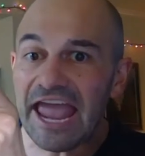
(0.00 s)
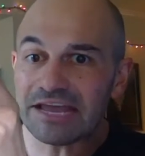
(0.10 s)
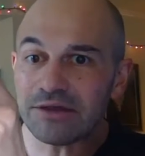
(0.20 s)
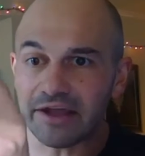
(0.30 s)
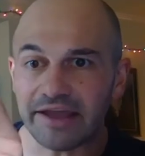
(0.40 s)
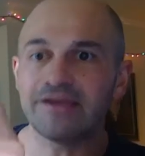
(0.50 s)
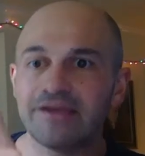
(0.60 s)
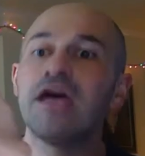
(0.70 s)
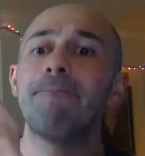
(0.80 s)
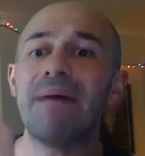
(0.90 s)
Anyway,
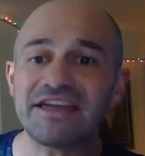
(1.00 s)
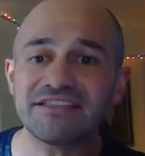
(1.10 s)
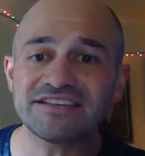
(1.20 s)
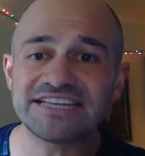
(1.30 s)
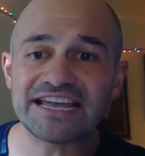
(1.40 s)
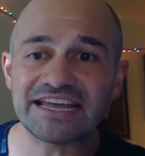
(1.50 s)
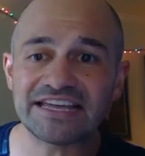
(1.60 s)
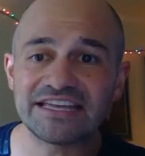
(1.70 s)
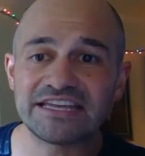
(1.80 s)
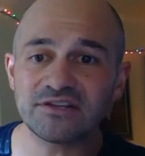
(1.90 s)
back in the
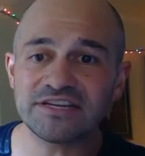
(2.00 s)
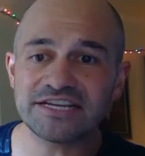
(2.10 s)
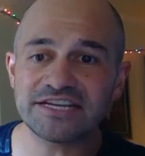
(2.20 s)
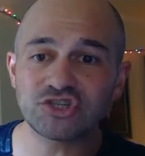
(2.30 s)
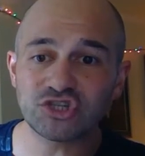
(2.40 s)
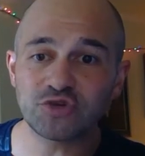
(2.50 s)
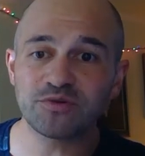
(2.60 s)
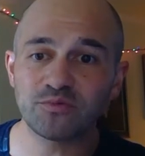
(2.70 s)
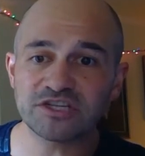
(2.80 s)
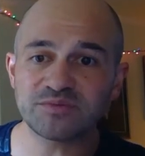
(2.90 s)
day, Gilded Age
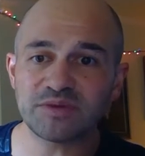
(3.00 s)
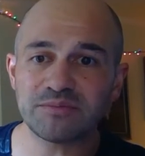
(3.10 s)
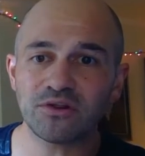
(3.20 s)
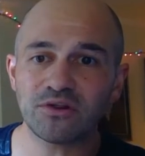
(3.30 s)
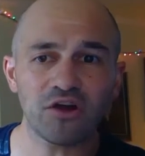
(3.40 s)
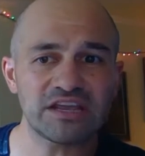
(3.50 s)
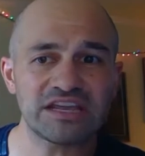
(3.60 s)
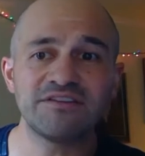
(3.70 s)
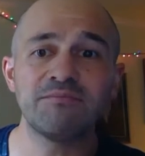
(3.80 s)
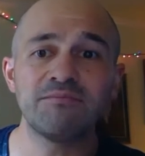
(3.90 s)
stupid rich people are
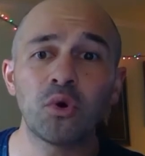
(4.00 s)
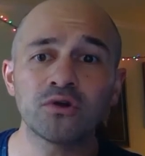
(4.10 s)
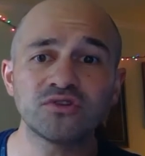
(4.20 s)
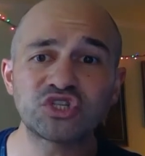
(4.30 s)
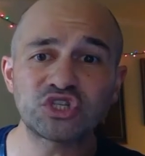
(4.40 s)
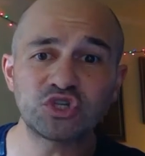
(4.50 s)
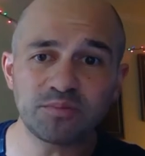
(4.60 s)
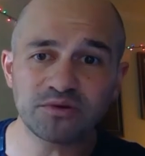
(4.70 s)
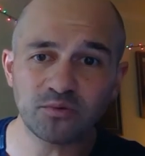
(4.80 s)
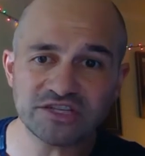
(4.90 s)
even more
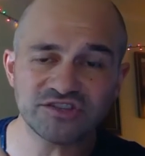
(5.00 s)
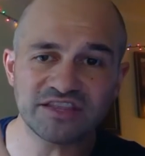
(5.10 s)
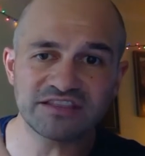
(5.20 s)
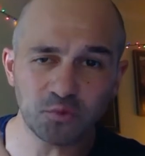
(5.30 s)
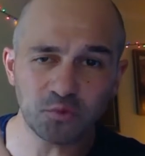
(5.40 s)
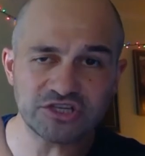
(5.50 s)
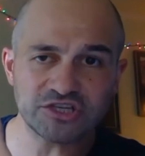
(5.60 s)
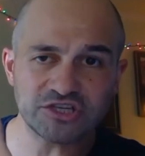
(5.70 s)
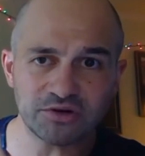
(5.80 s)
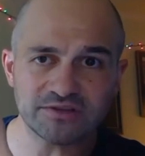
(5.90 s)
stupid rich than the
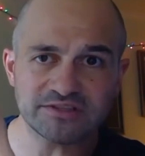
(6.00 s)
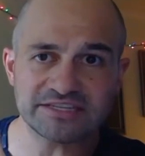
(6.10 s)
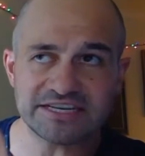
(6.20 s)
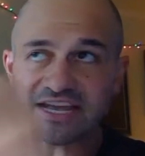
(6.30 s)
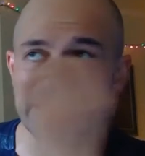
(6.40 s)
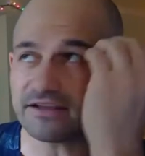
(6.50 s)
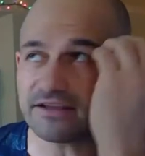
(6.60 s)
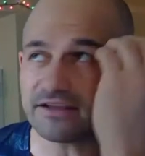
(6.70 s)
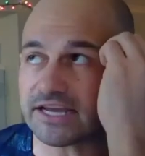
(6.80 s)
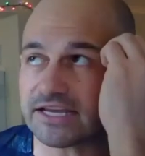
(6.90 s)
richest person today.
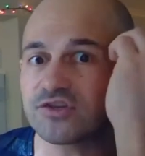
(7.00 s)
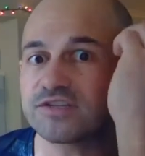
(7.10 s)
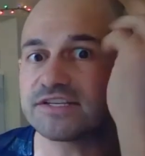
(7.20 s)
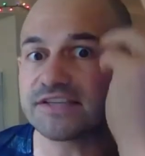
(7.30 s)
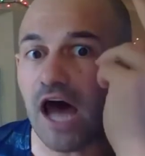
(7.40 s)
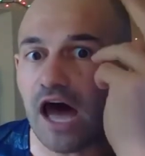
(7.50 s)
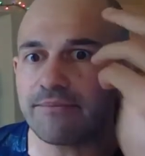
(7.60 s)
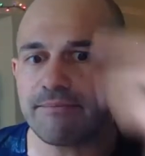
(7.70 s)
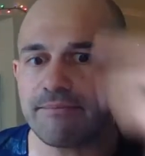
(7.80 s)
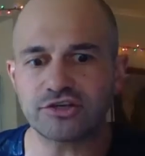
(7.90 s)
Like, it's
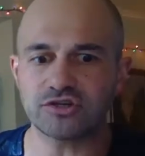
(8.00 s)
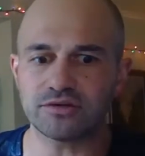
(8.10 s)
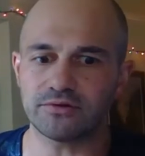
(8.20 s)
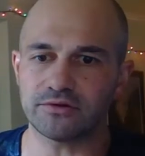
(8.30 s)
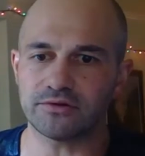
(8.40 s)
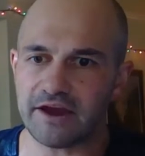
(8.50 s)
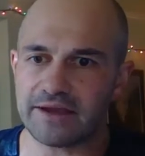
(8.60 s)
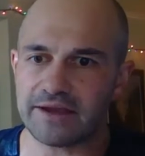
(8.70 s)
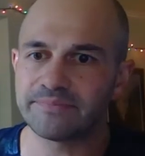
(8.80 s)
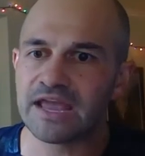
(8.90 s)
unimaginable, all
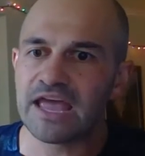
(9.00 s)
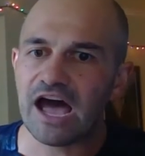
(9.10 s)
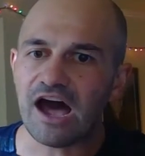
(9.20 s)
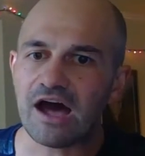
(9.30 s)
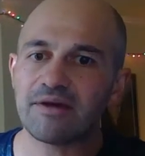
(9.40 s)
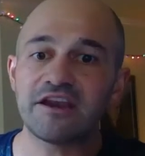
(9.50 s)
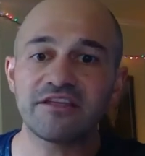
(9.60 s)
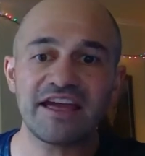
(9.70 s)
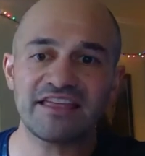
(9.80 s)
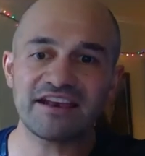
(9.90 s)
right?
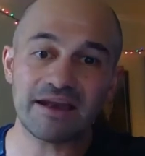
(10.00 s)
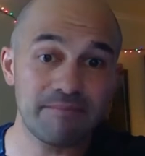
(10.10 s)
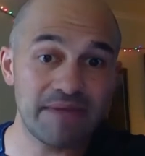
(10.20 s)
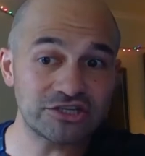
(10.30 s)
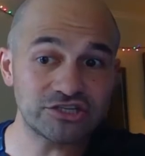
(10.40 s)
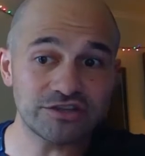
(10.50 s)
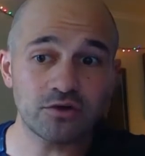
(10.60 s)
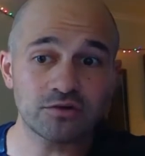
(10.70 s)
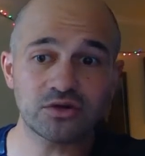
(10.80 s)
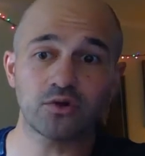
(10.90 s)
Another guy that I got to mention,
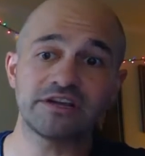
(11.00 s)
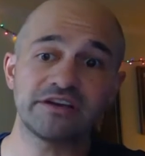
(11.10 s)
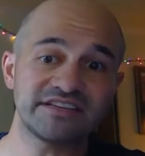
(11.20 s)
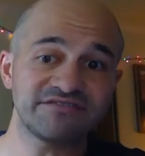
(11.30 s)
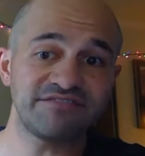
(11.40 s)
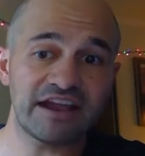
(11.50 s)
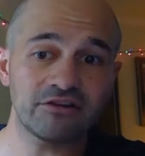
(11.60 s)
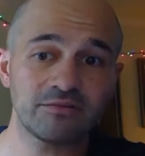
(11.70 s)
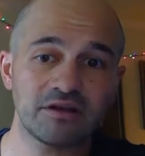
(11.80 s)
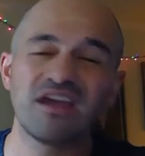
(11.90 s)
though, is Cornelius
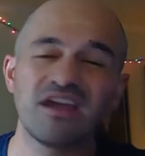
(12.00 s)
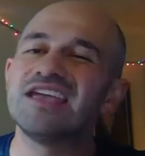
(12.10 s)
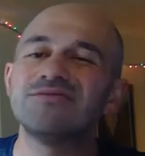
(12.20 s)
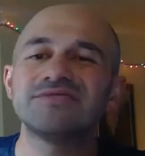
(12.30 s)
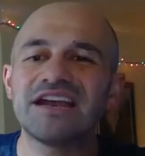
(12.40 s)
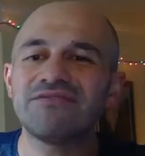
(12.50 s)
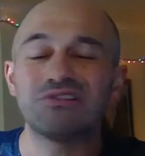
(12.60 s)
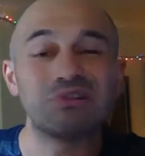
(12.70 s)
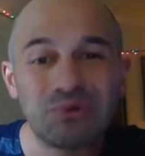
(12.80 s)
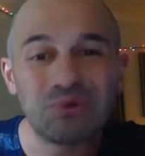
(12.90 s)
Vanderbilt. He was kind of
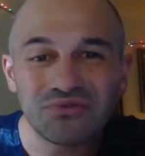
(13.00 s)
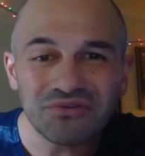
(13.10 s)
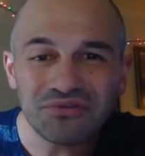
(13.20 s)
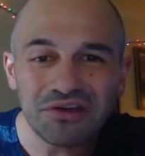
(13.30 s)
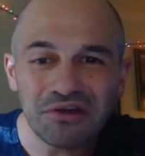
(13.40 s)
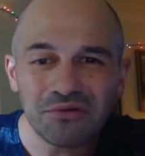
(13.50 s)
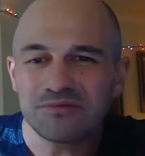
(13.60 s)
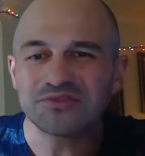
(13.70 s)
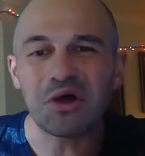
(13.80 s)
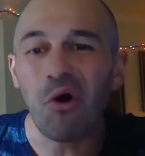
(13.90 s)
a loser, though.
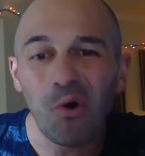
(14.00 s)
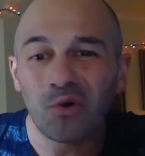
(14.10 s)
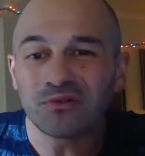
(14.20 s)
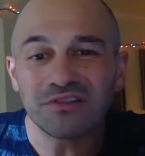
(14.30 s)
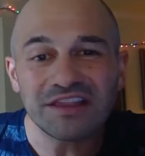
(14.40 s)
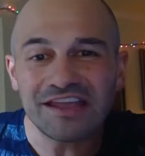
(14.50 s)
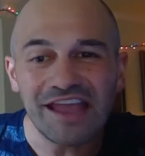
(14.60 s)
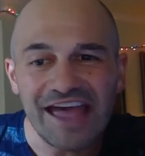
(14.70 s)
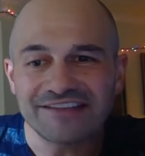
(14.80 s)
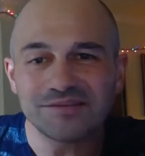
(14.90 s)
He was
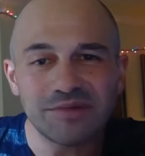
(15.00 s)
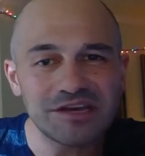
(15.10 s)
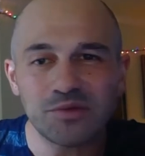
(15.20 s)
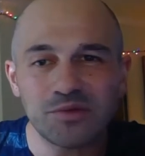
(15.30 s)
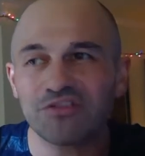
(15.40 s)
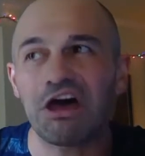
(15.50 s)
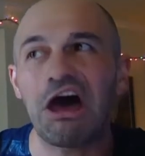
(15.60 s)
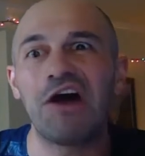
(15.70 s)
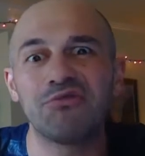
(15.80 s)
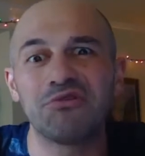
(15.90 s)
only estimated to be worth
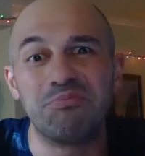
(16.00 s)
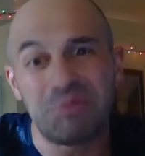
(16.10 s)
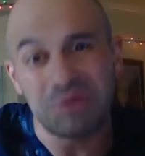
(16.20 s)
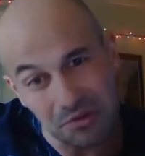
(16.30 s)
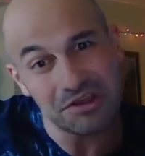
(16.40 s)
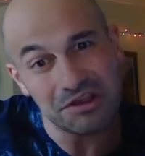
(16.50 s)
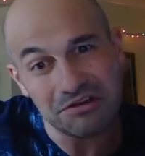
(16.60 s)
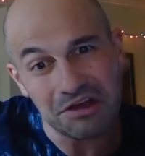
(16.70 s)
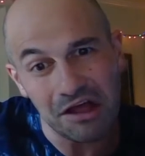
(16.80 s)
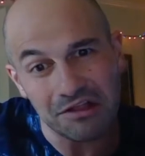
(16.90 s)
$100
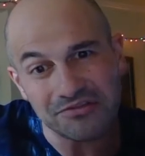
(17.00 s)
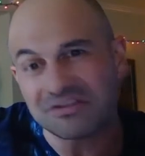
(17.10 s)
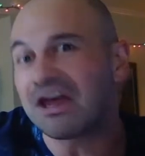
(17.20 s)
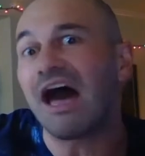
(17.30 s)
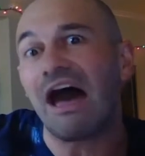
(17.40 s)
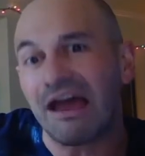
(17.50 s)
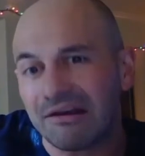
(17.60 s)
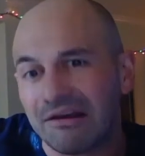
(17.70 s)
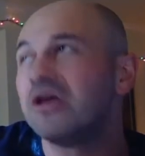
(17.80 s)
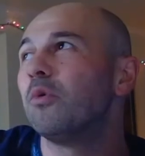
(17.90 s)
billion. God,
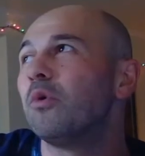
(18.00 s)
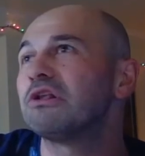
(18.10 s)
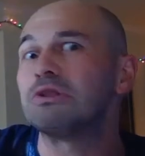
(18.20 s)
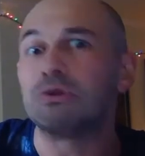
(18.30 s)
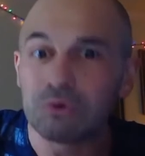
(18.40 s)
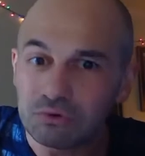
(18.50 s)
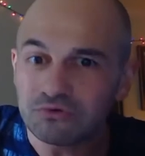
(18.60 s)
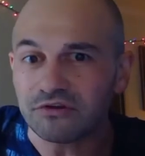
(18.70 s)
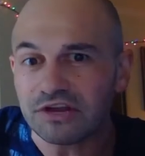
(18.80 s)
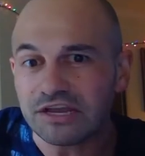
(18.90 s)
what a
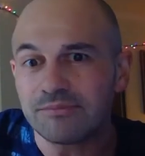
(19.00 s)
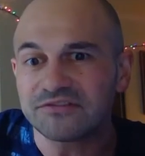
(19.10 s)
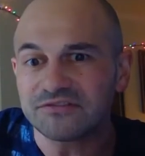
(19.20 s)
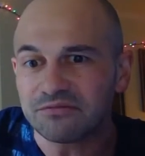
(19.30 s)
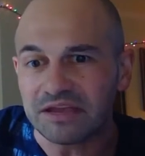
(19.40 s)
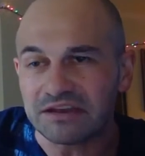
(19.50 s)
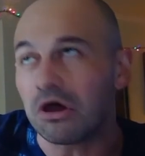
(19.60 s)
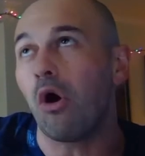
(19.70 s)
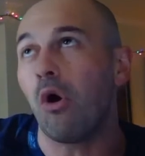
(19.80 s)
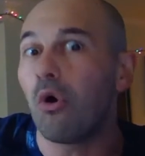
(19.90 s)
loser he must have been
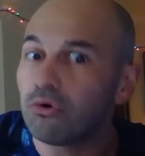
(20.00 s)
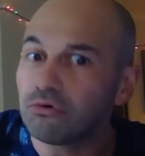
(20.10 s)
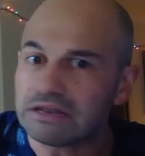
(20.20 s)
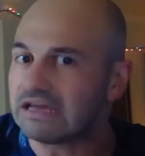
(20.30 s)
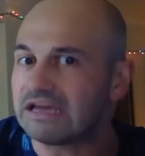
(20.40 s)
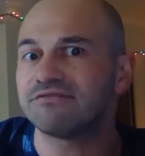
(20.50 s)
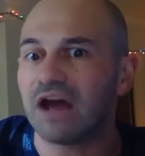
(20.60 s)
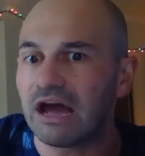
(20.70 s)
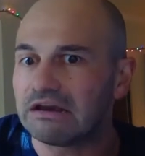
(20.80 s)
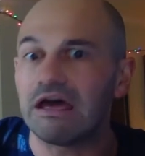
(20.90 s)
to only have
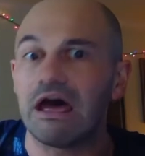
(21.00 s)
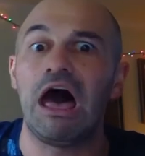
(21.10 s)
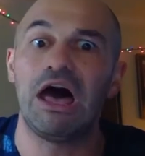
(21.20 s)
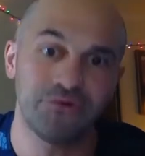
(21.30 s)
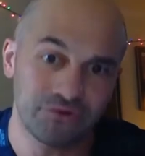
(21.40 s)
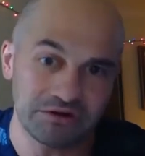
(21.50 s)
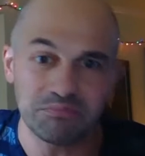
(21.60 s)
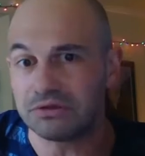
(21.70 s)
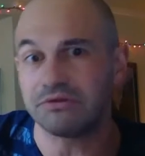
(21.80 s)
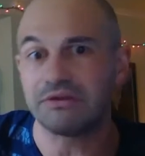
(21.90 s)
gotten $100
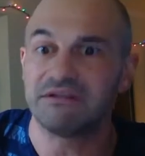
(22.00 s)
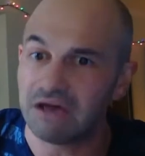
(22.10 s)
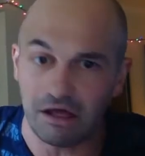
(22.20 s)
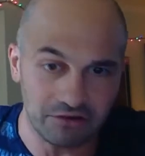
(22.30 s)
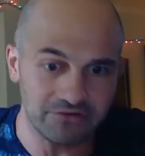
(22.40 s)
billion.